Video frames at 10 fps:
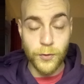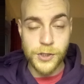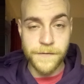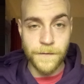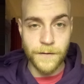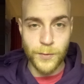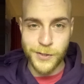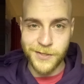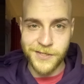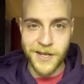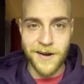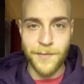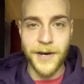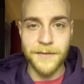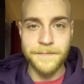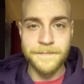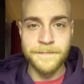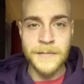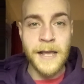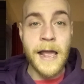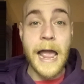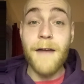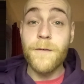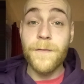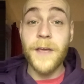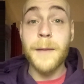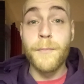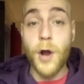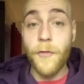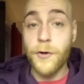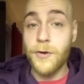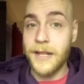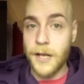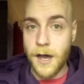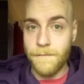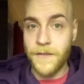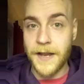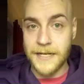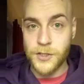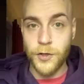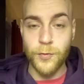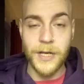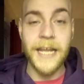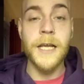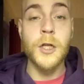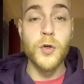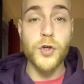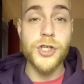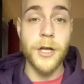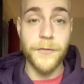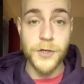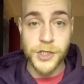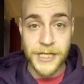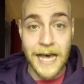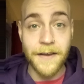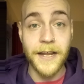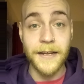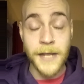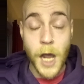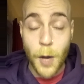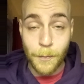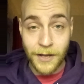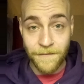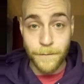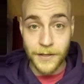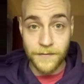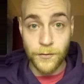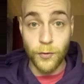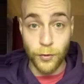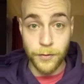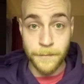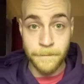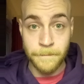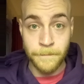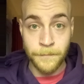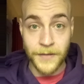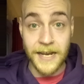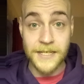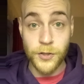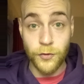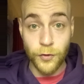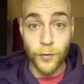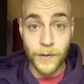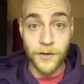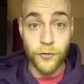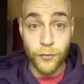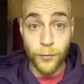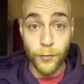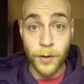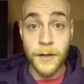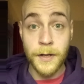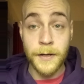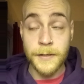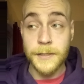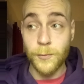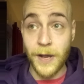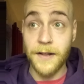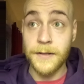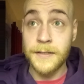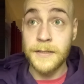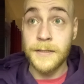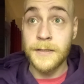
Lucifer versus Ahriman. Everything brotherly love that has to do with inclusion, understanding, upliftment to do, that has to do with true, well,